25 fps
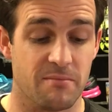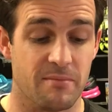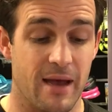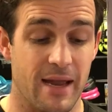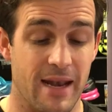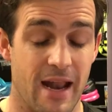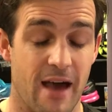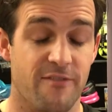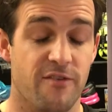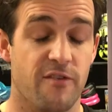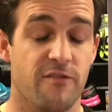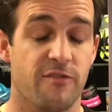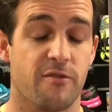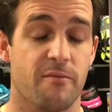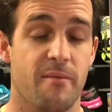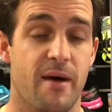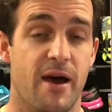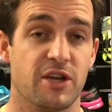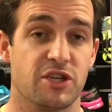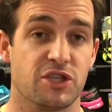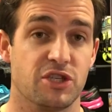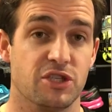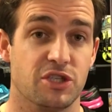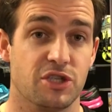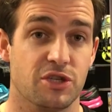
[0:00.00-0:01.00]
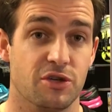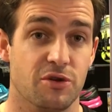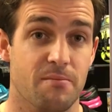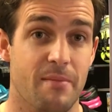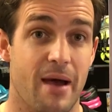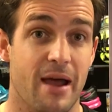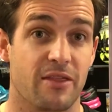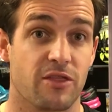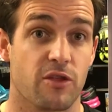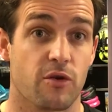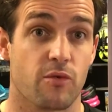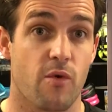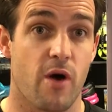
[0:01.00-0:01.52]
enough information to
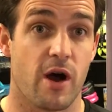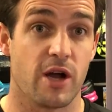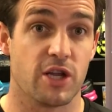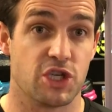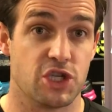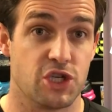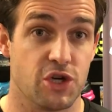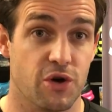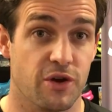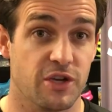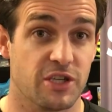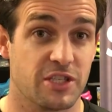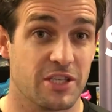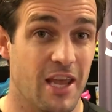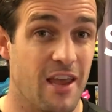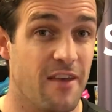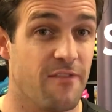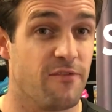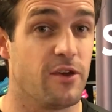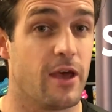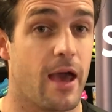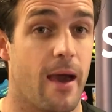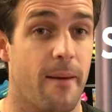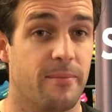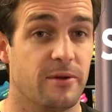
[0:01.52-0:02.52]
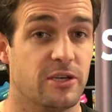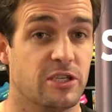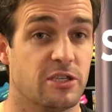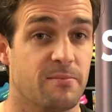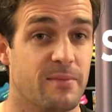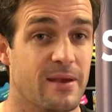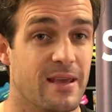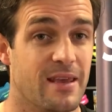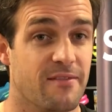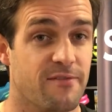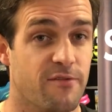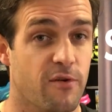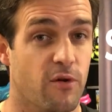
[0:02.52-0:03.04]
make the right choice if you happen to
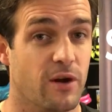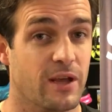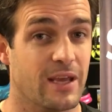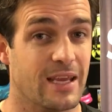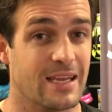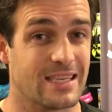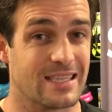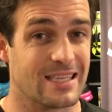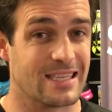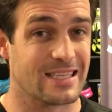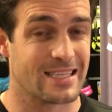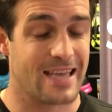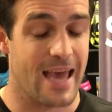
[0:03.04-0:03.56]
be falling into this